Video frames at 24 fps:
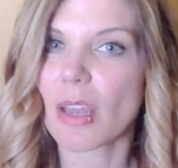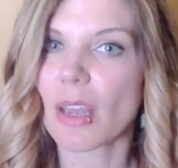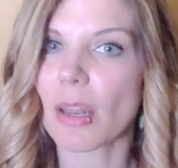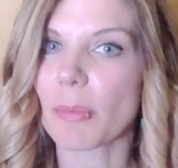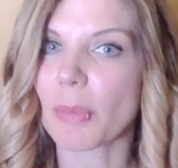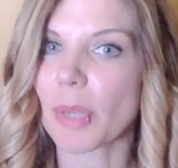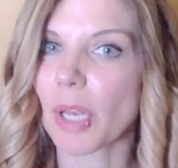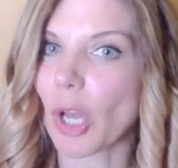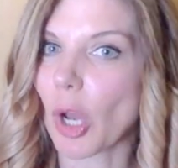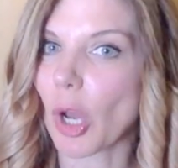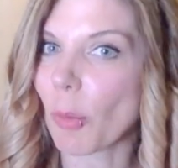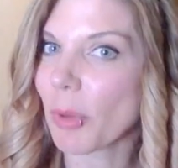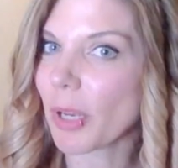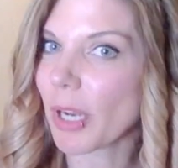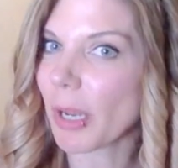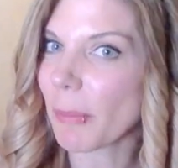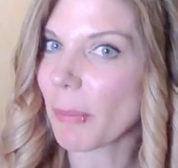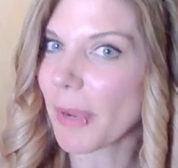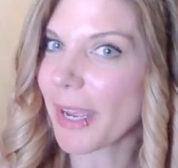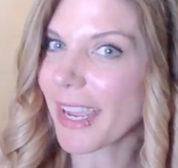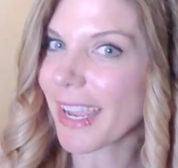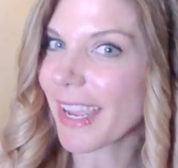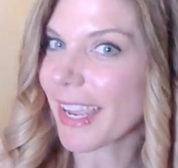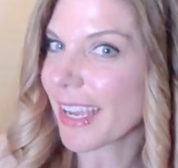I'm gonna open up
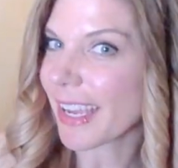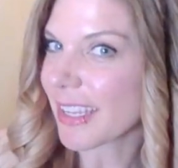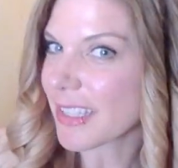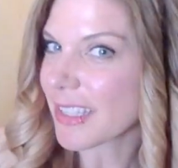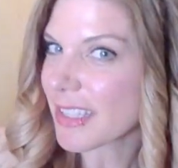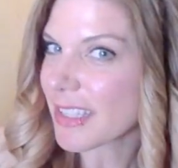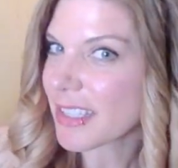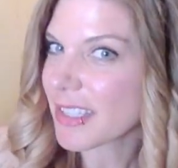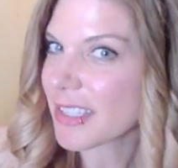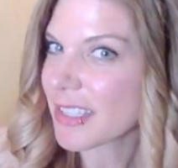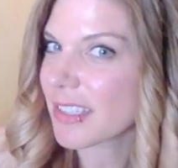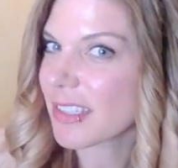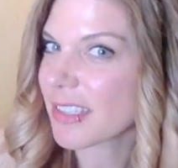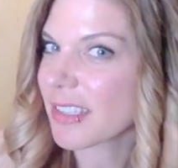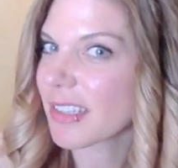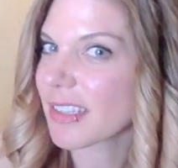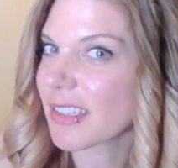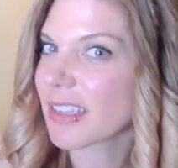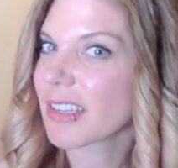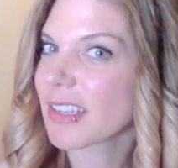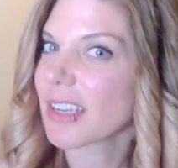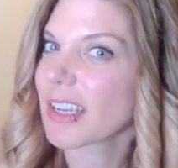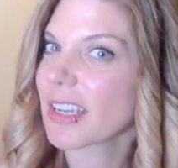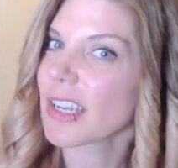my hands
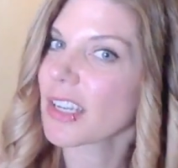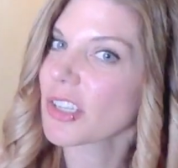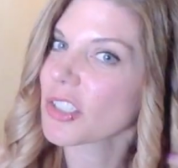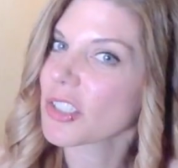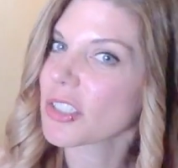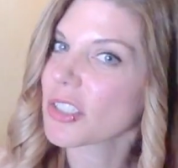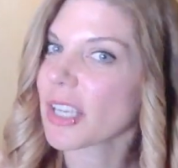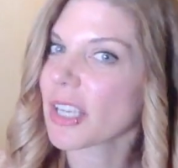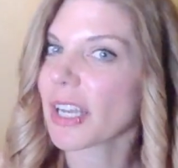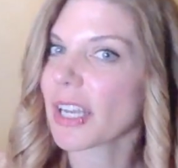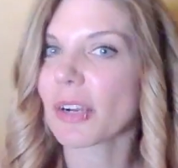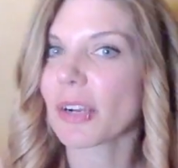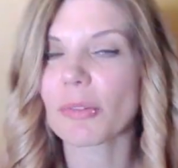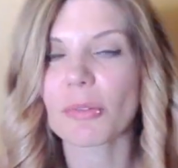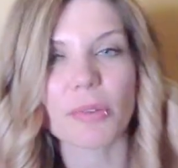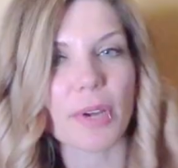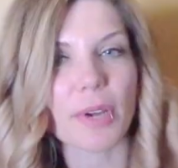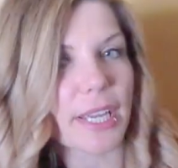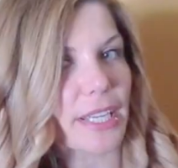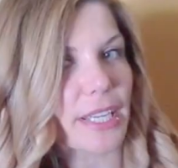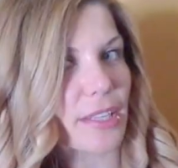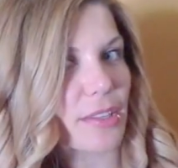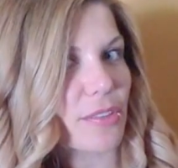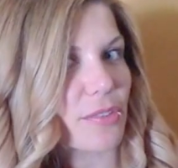and just kind of
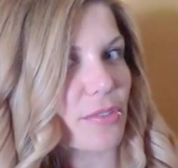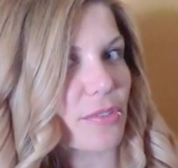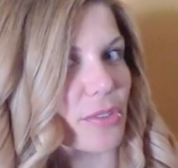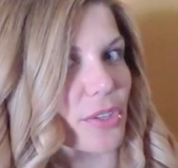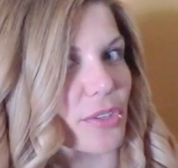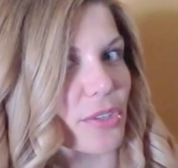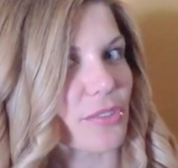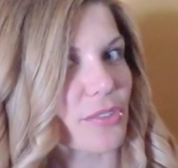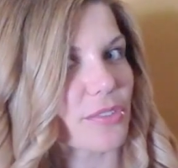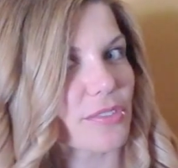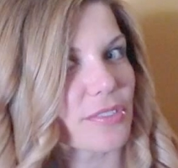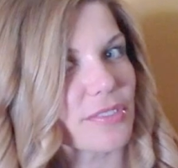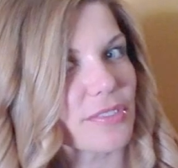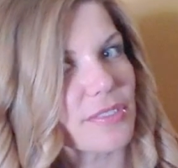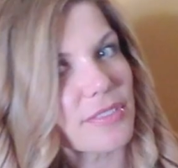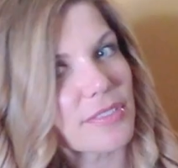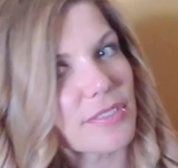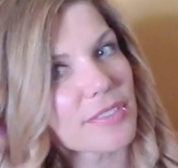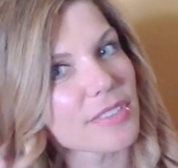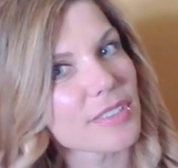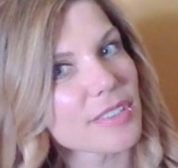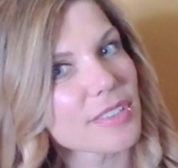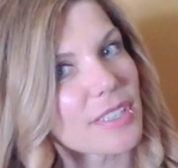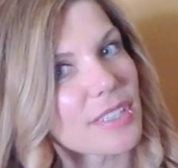rake it through.
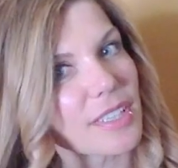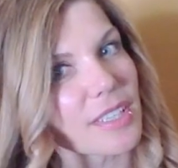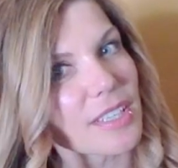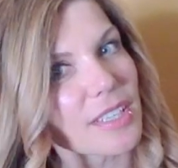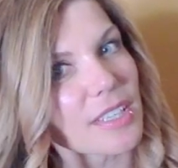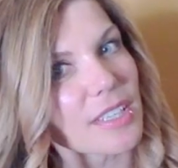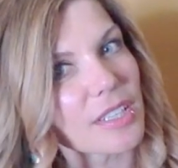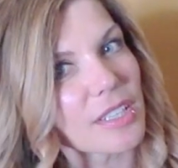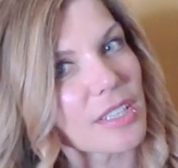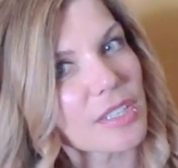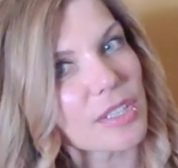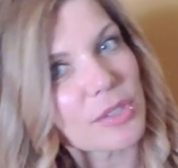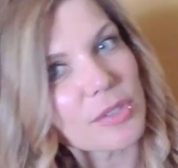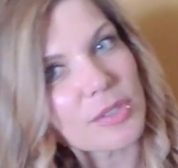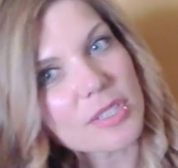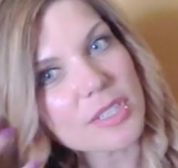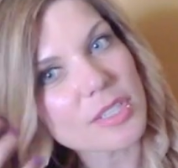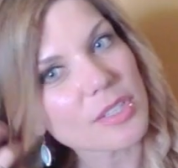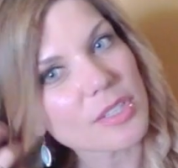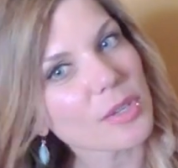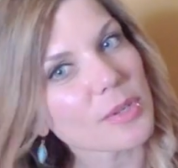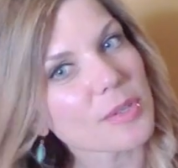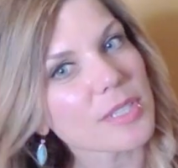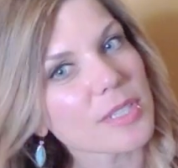
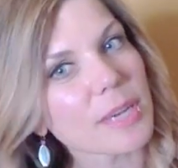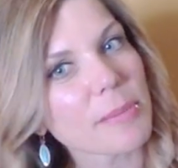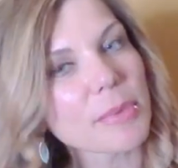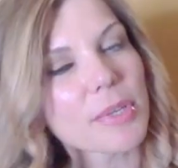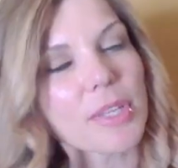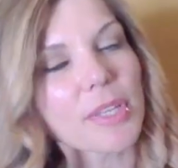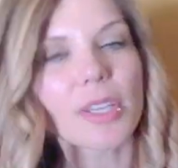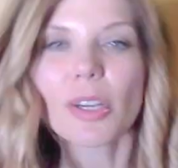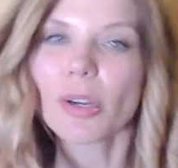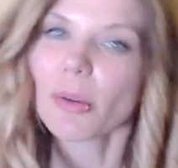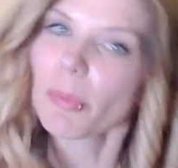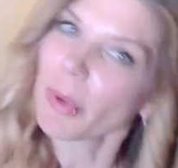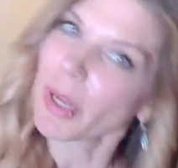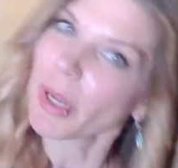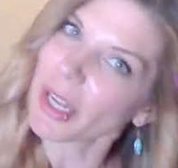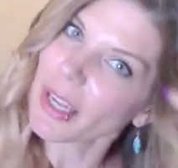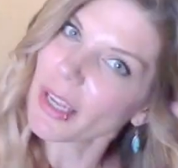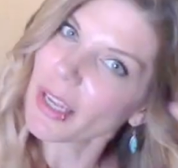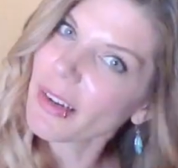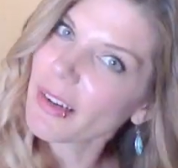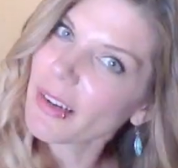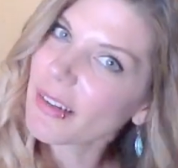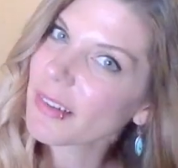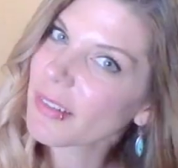Loosen those up a little bit.